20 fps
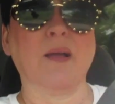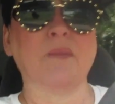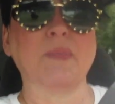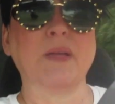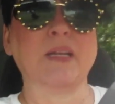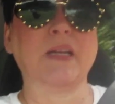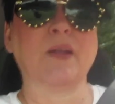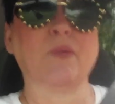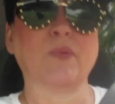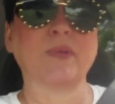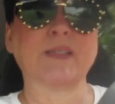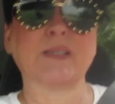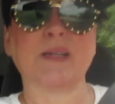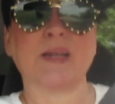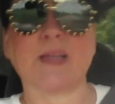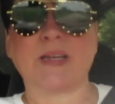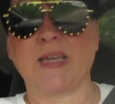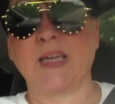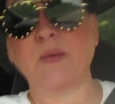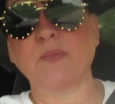I mean, it wasn't
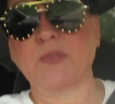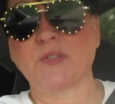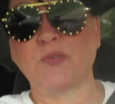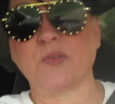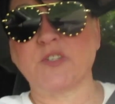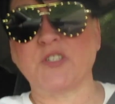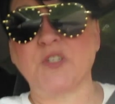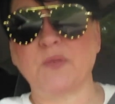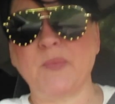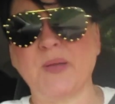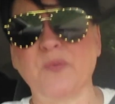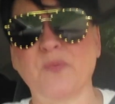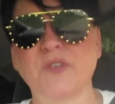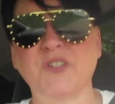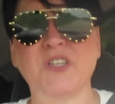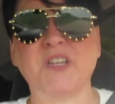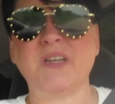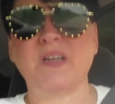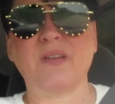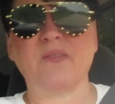like he was rushing me,
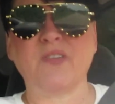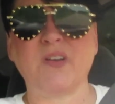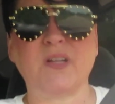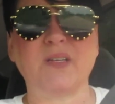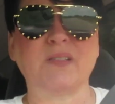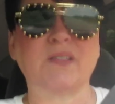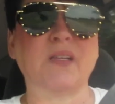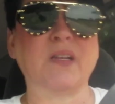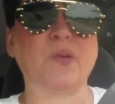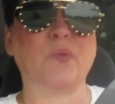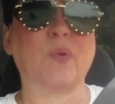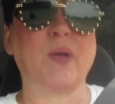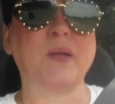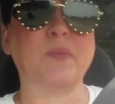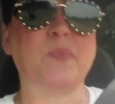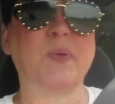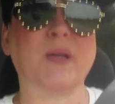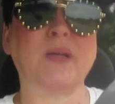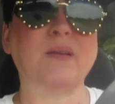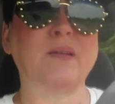which he never does anyway,
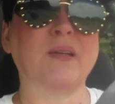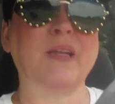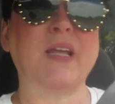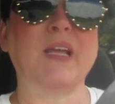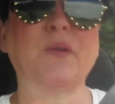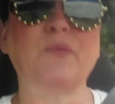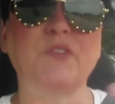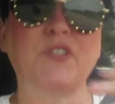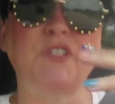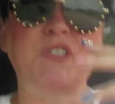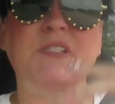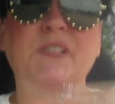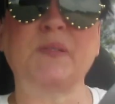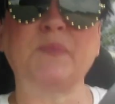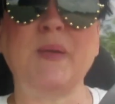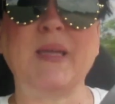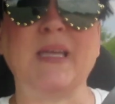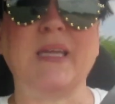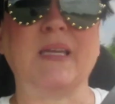but it was just me